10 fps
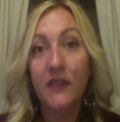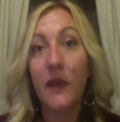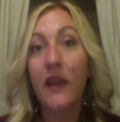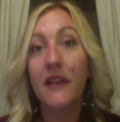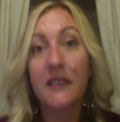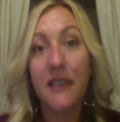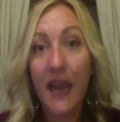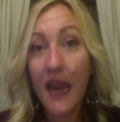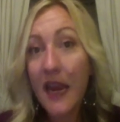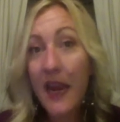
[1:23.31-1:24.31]
So I like to say,
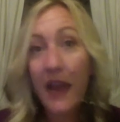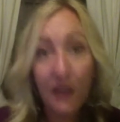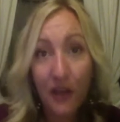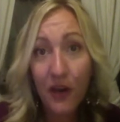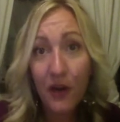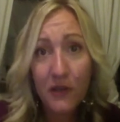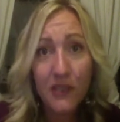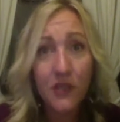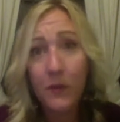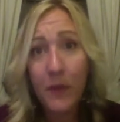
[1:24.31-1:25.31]
hey, how'd it go?
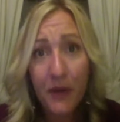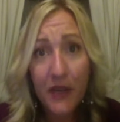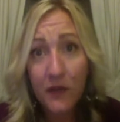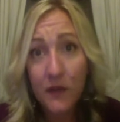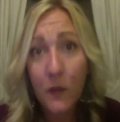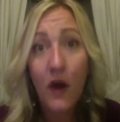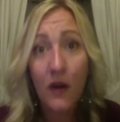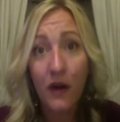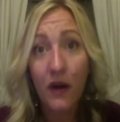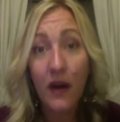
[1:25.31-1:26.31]
Did you remember to use
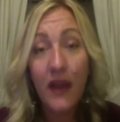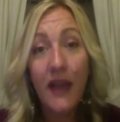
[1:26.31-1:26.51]
water?